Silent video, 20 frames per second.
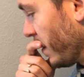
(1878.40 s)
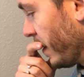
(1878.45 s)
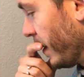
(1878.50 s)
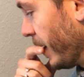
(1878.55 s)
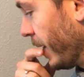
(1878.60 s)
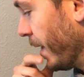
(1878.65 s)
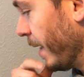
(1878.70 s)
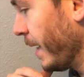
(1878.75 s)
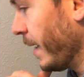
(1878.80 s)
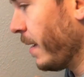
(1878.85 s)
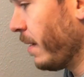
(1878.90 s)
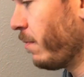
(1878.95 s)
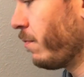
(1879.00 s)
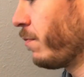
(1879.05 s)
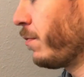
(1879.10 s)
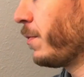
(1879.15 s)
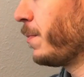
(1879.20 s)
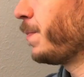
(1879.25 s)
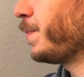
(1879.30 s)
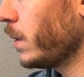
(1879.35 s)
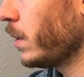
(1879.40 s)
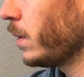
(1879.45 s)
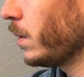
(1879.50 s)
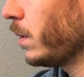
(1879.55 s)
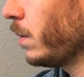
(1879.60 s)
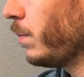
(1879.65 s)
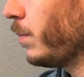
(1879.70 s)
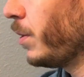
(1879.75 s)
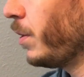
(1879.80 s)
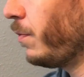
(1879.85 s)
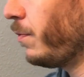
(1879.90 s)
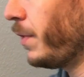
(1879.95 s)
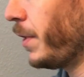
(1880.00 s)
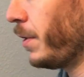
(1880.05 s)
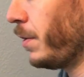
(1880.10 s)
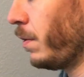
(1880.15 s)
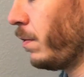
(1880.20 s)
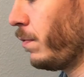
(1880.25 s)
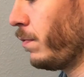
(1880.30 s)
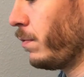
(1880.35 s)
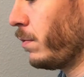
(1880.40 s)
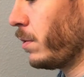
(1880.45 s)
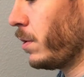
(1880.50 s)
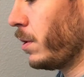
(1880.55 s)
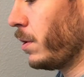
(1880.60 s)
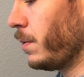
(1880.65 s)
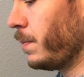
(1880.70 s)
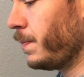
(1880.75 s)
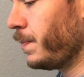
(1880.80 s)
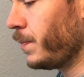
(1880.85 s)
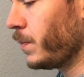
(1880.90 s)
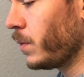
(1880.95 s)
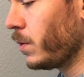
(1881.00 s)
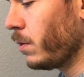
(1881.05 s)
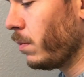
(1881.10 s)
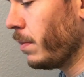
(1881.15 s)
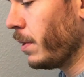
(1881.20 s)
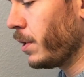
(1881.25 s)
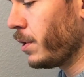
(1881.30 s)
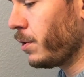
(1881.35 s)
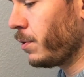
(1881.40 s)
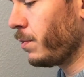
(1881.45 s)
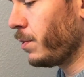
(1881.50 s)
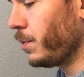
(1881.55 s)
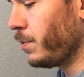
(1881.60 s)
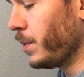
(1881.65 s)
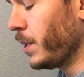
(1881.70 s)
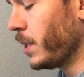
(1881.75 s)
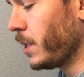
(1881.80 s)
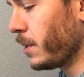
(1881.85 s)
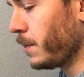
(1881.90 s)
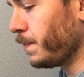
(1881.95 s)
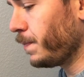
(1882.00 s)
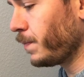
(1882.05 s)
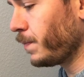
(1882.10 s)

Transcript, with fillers: a negative modifier for the Belgian retreat.